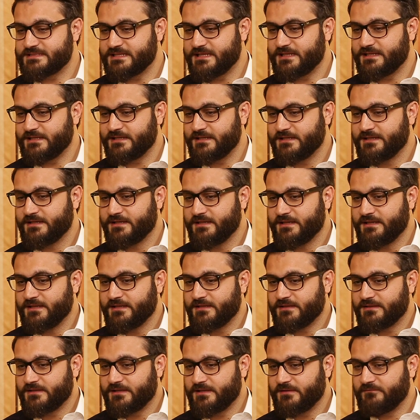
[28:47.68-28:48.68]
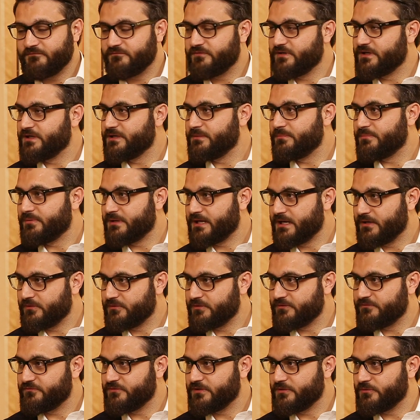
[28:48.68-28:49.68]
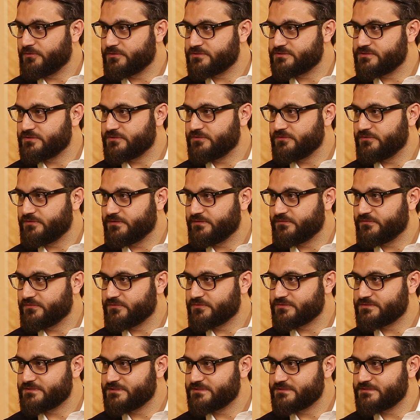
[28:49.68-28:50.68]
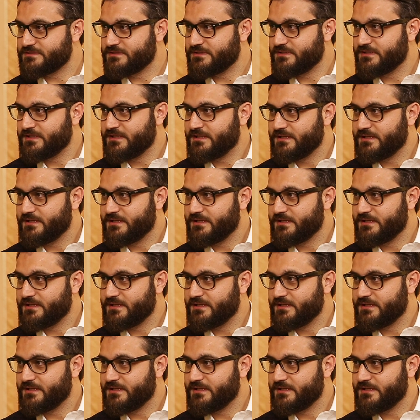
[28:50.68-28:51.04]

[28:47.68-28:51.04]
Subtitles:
say that I'm very proud of our security forces.